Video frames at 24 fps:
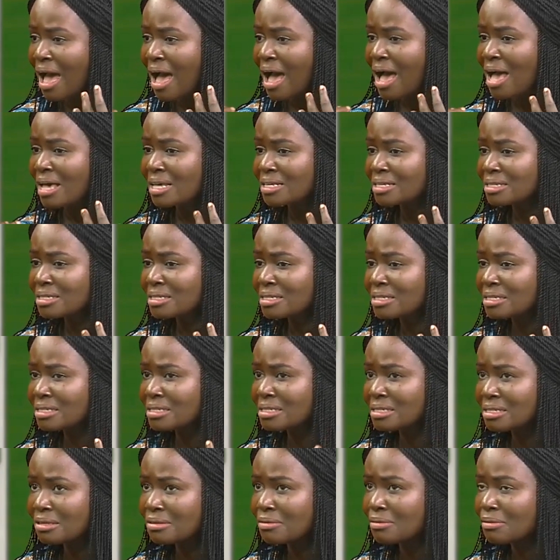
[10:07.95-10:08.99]
as
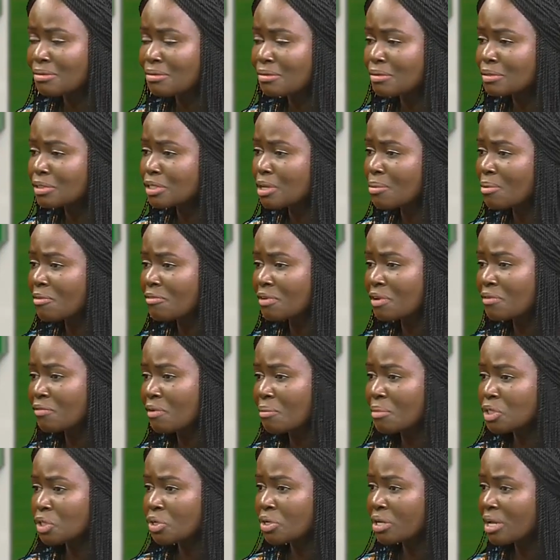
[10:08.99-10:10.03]
the some of the
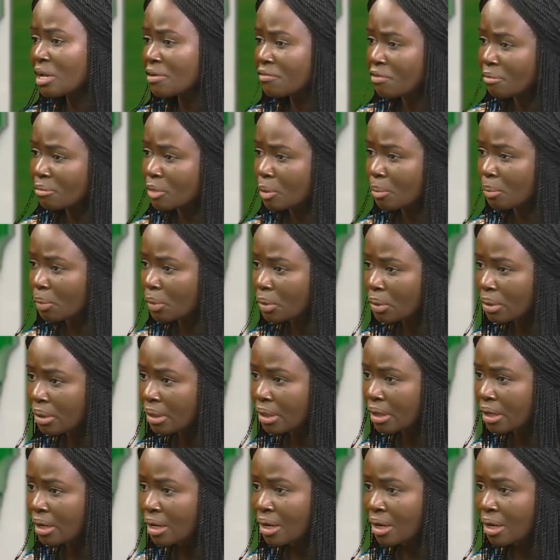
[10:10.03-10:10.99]
information you get from the blog